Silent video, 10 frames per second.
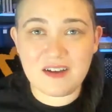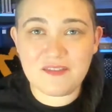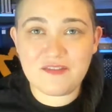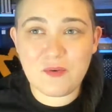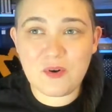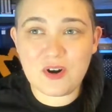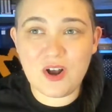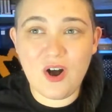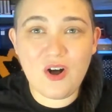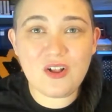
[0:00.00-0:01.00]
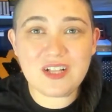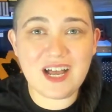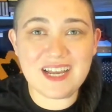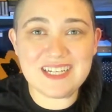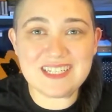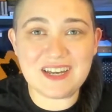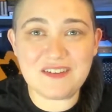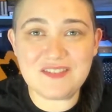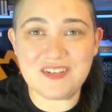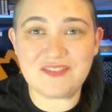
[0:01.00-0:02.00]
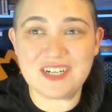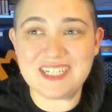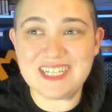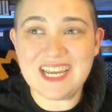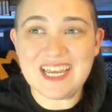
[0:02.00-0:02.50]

for all kinds of different